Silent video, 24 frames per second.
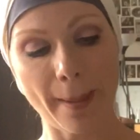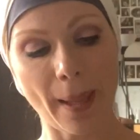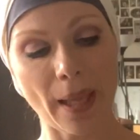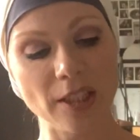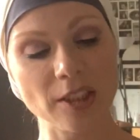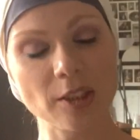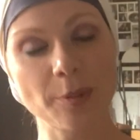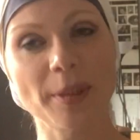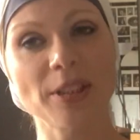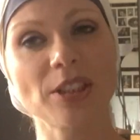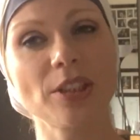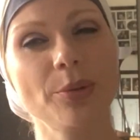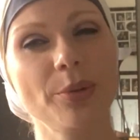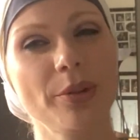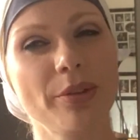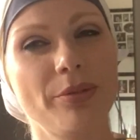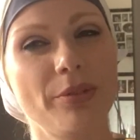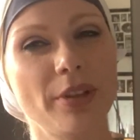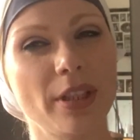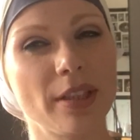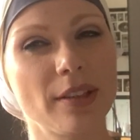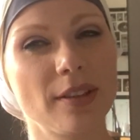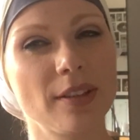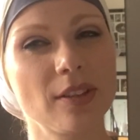Especially with
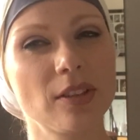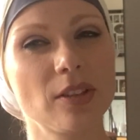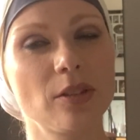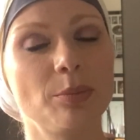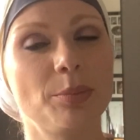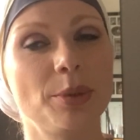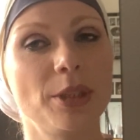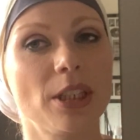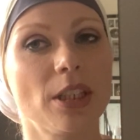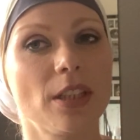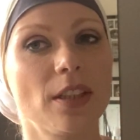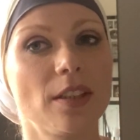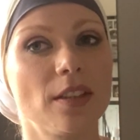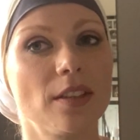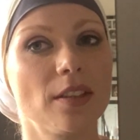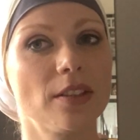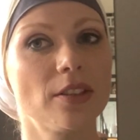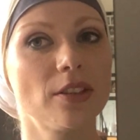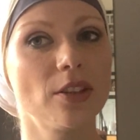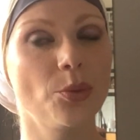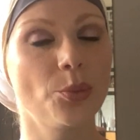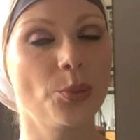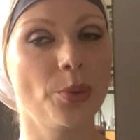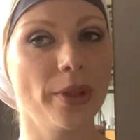veils,
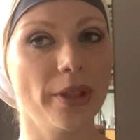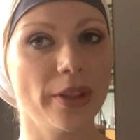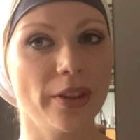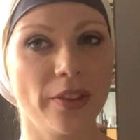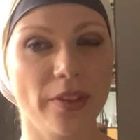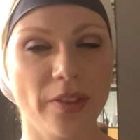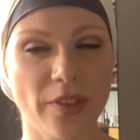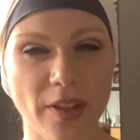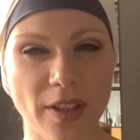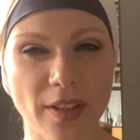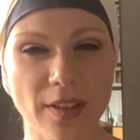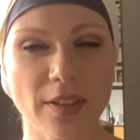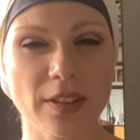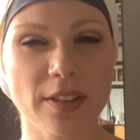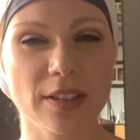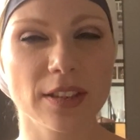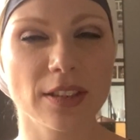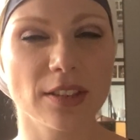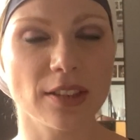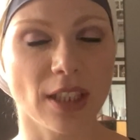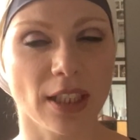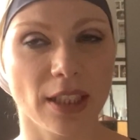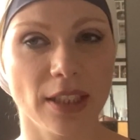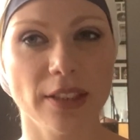because with this
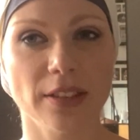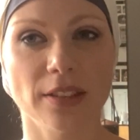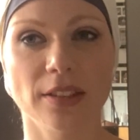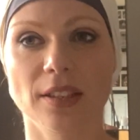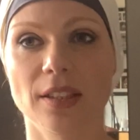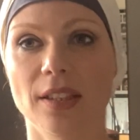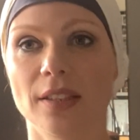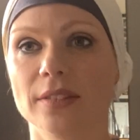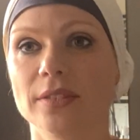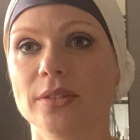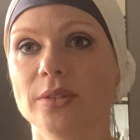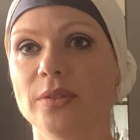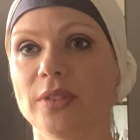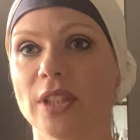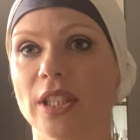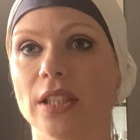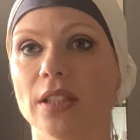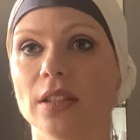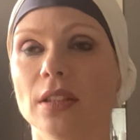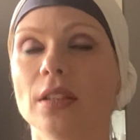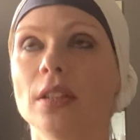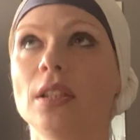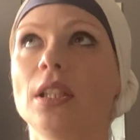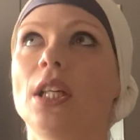style of
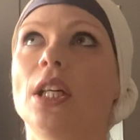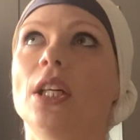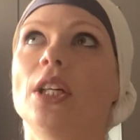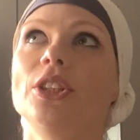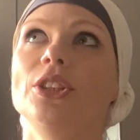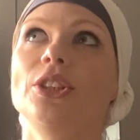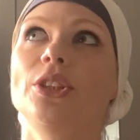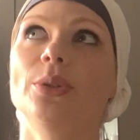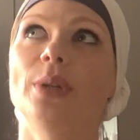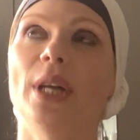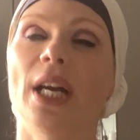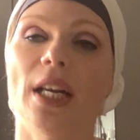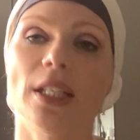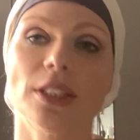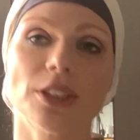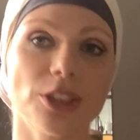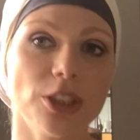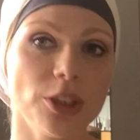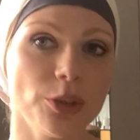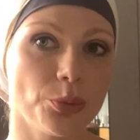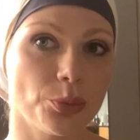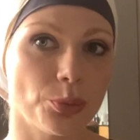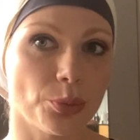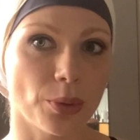veil, you
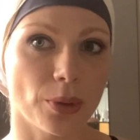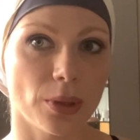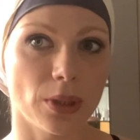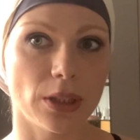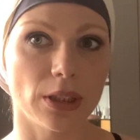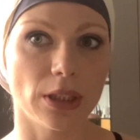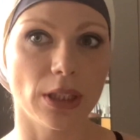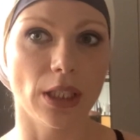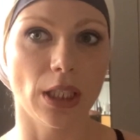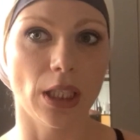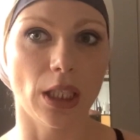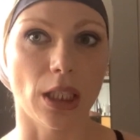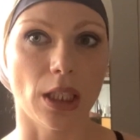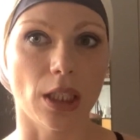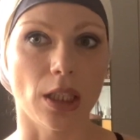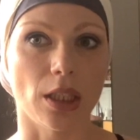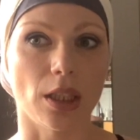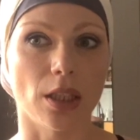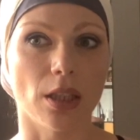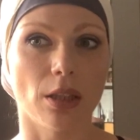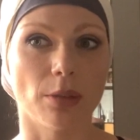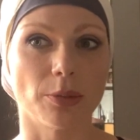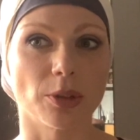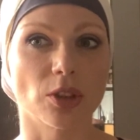actually want
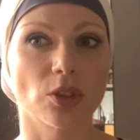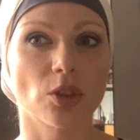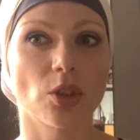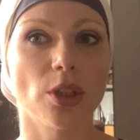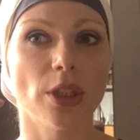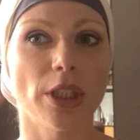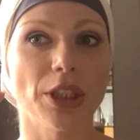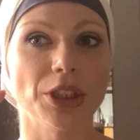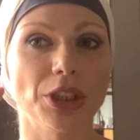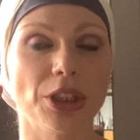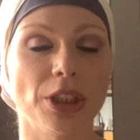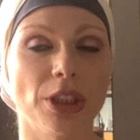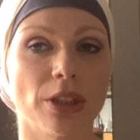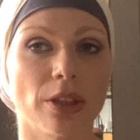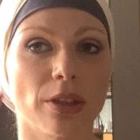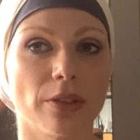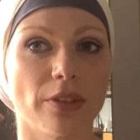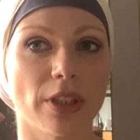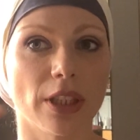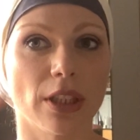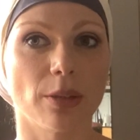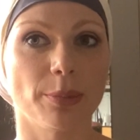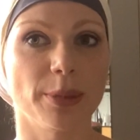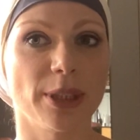a almost crunchier
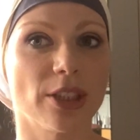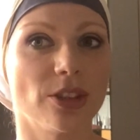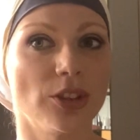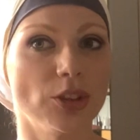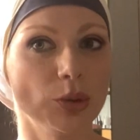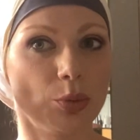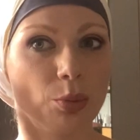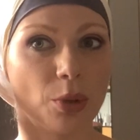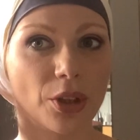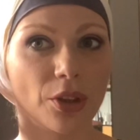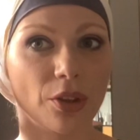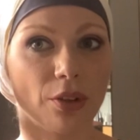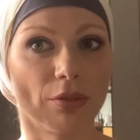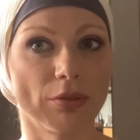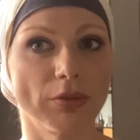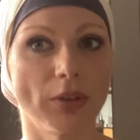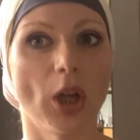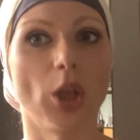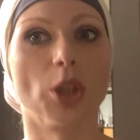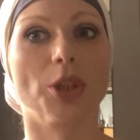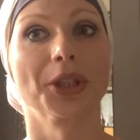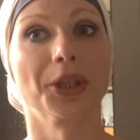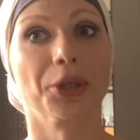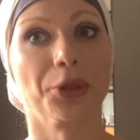veil because you want the
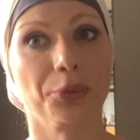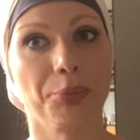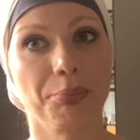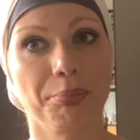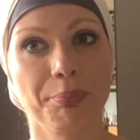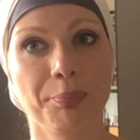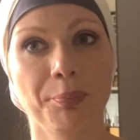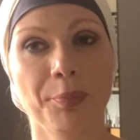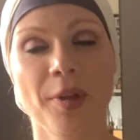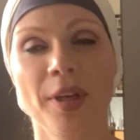volume.